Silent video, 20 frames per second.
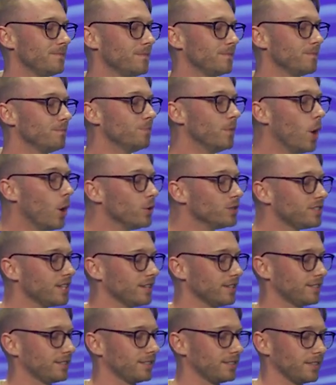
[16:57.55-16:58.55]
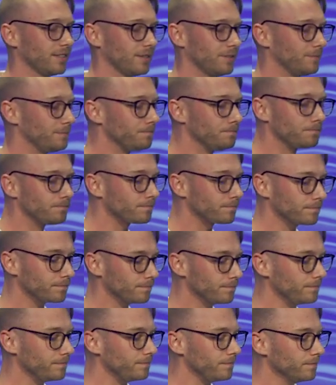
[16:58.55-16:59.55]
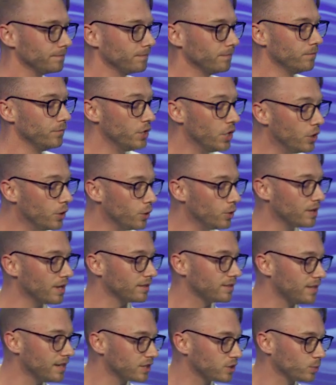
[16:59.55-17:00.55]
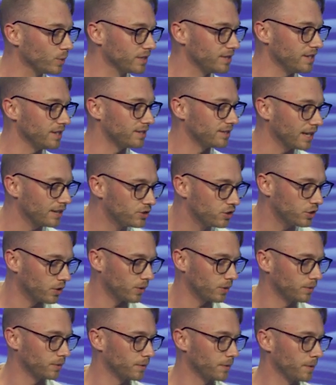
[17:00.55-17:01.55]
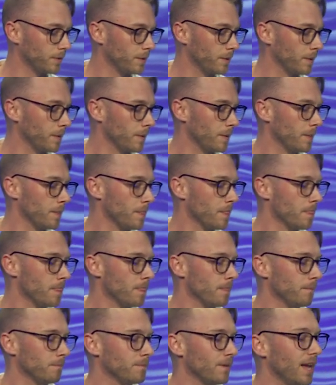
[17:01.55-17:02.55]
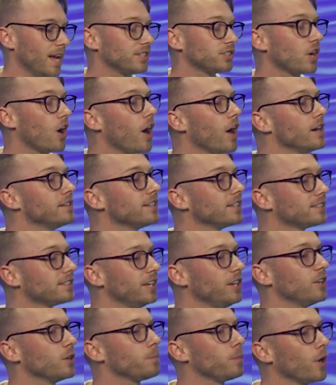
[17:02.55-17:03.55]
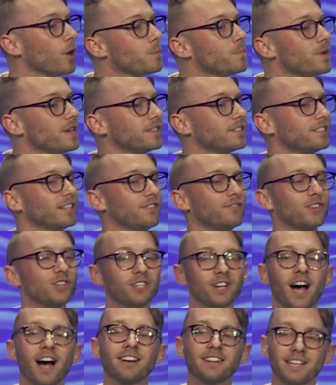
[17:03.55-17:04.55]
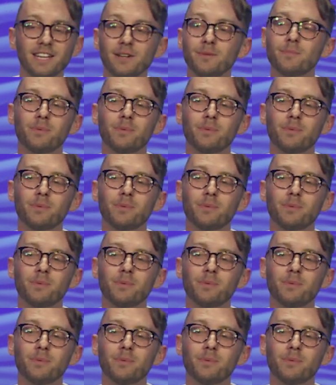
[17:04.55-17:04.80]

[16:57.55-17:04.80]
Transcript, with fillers: Moses knew that this was essential. It's hard to see your purpose if you're not in